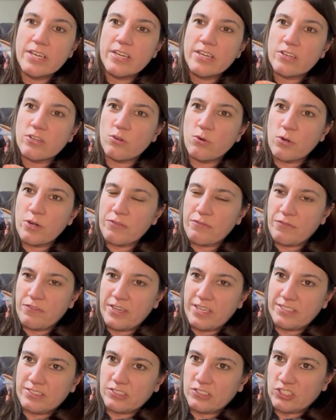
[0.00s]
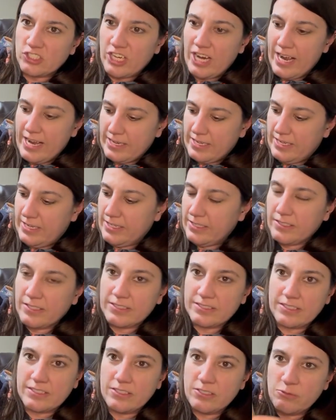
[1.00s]
North Face jacket,
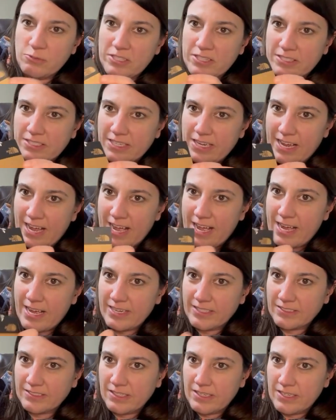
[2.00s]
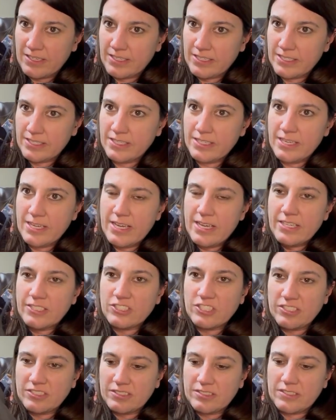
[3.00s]
still with tags on,
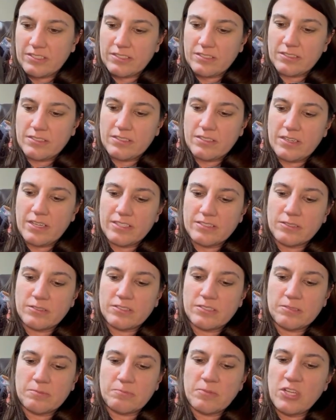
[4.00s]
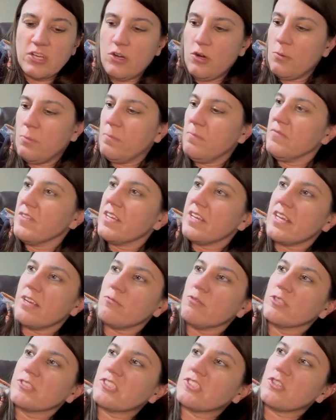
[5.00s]
just as, you know, it
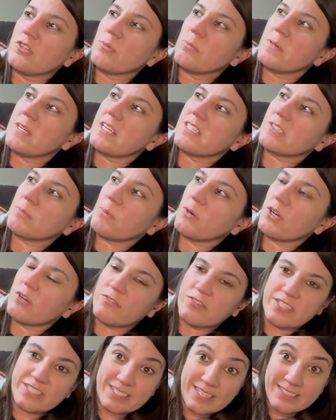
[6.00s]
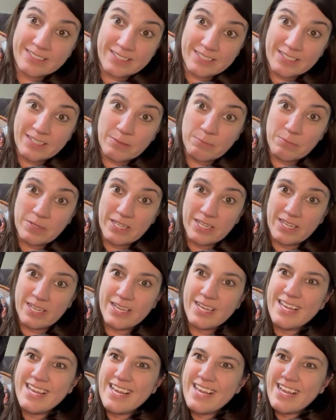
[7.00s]
will soon be as perfect as it can
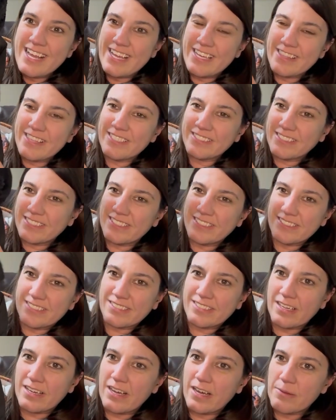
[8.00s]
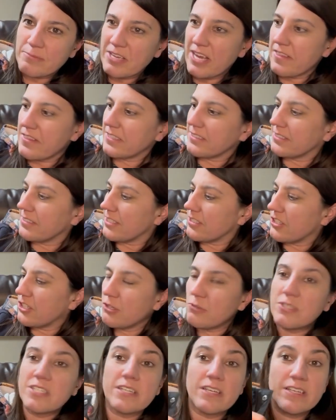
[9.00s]
be. And this is, this is a
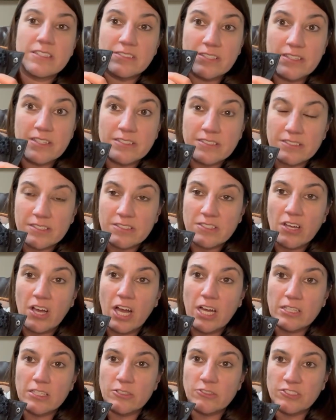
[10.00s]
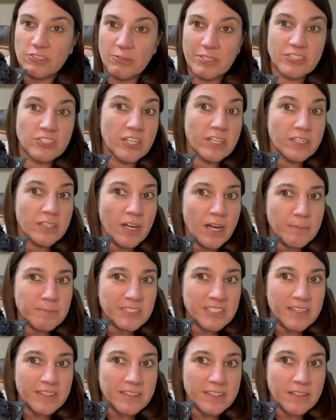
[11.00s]
2T, so this is a toddler. So I checked
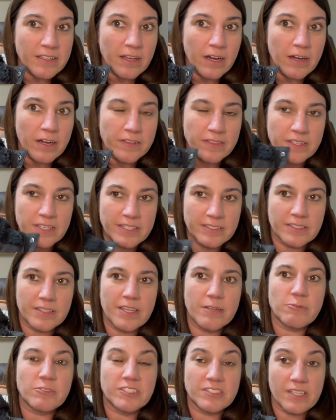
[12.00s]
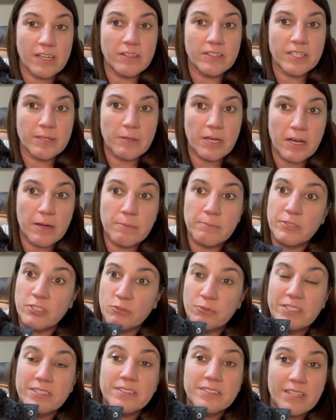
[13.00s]
comps on these, and they were selling
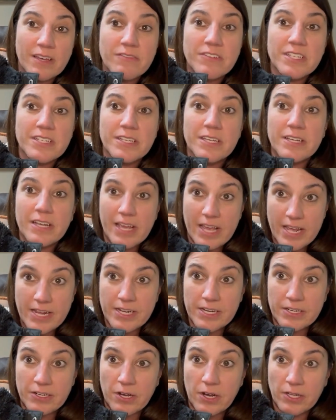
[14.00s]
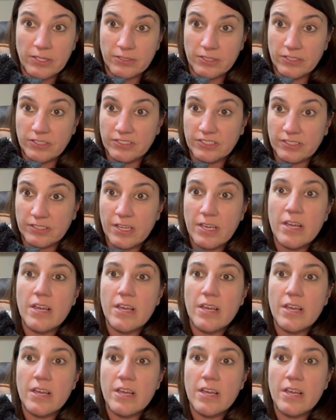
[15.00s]
between $70 and $80